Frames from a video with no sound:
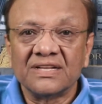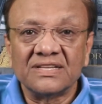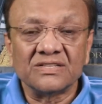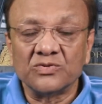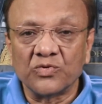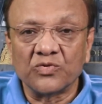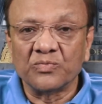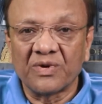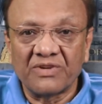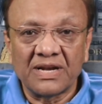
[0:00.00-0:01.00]
There is no
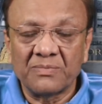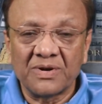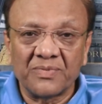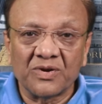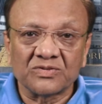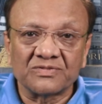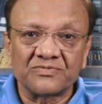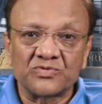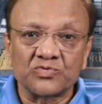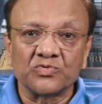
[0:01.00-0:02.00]
room available because of
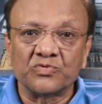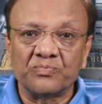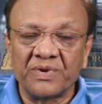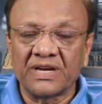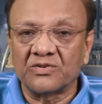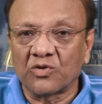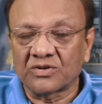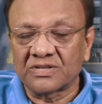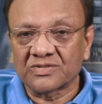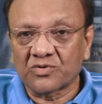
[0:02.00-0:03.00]
two big
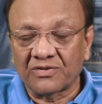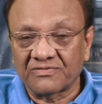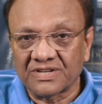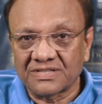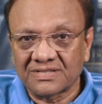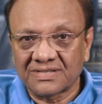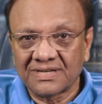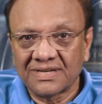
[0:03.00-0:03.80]
doctors' conference.